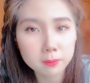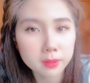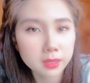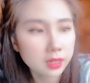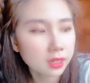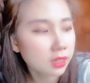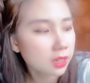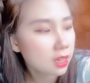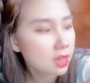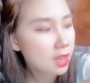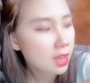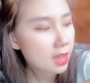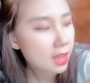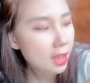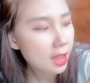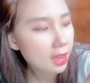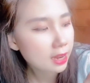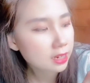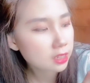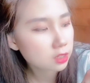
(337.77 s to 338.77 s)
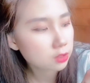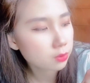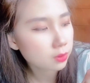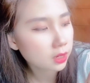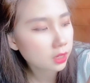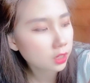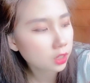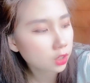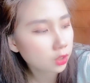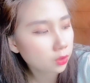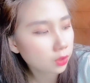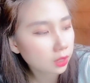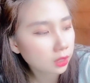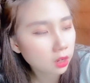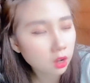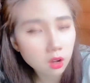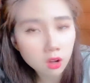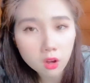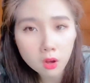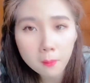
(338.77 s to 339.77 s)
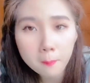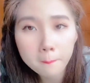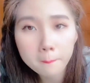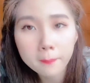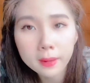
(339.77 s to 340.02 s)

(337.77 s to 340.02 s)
bling and it's really cute and all.